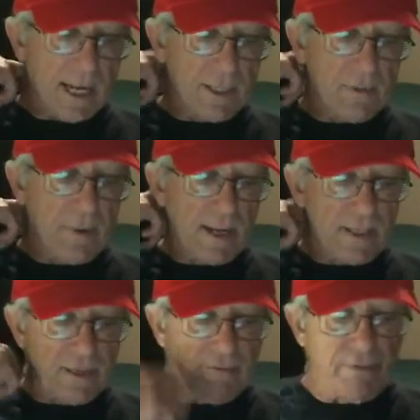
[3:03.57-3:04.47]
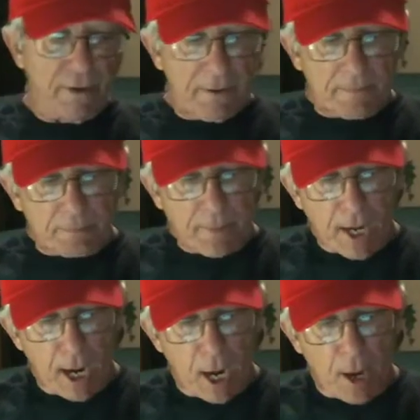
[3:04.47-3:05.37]
that expensive,
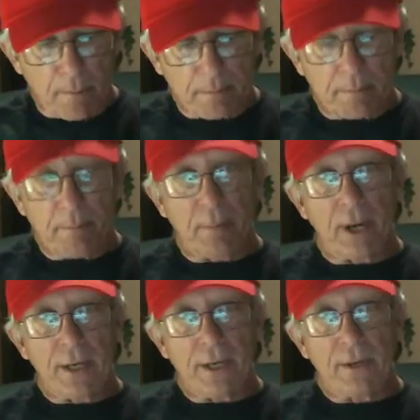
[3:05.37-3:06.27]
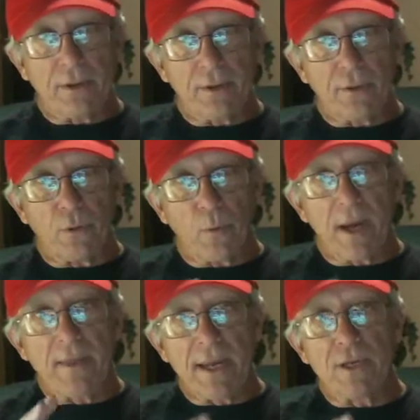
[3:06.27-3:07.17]
but the
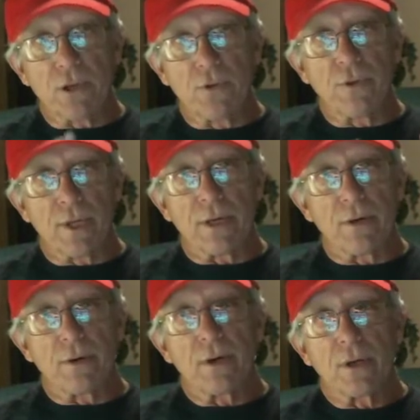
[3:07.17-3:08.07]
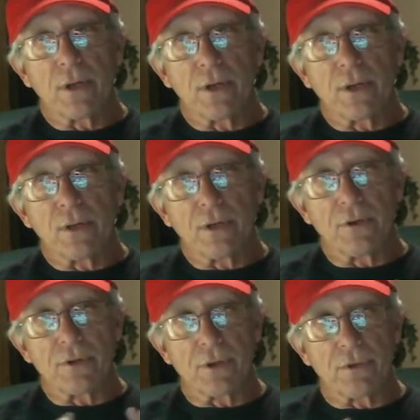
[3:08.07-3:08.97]
way they do their
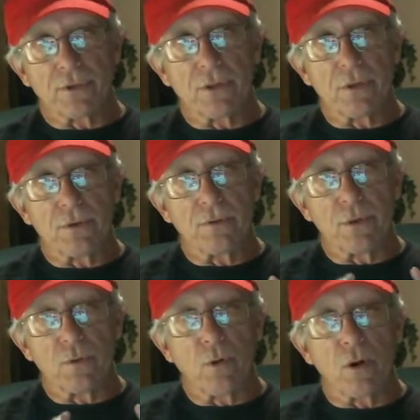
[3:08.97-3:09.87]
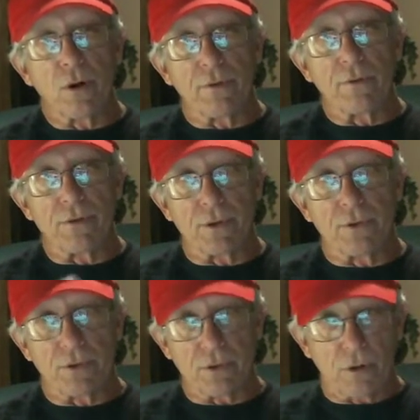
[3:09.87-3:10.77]
juice, you order their
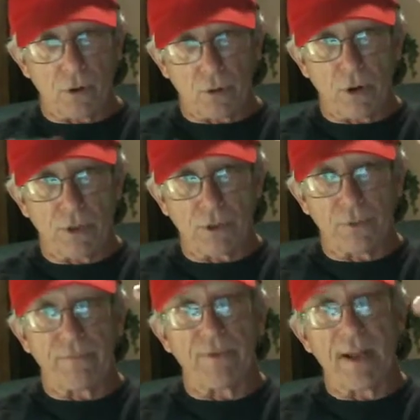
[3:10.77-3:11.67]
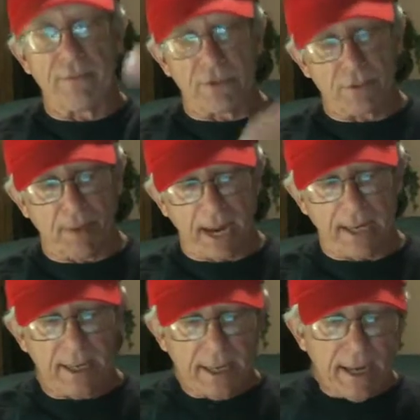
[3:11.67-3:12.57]
juice, you go on to a flavor spec,
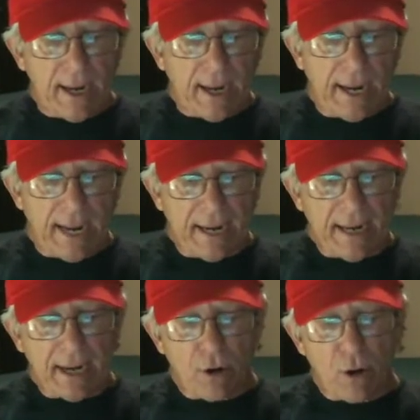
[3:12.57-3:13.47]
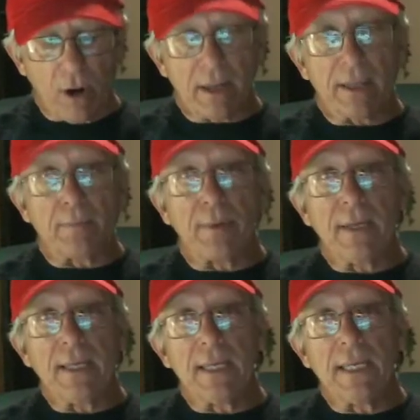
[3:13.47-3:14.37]
and they call it the
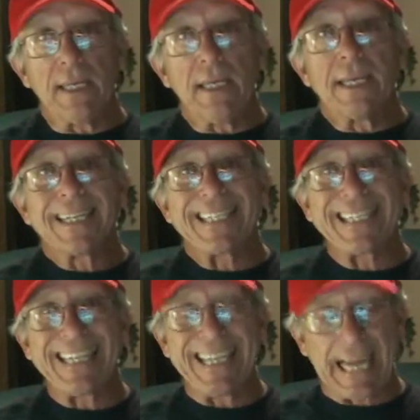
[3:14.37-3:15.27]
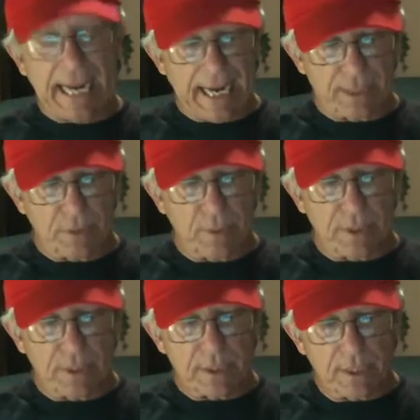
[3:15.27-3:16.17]
PECS,
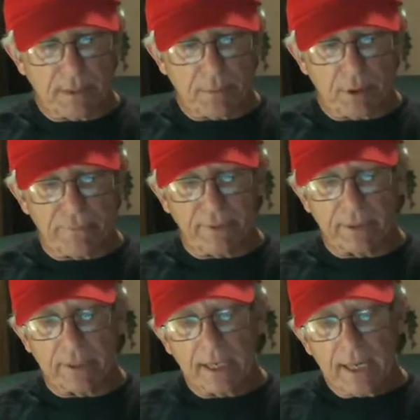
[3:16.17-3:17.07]
which is the Perfect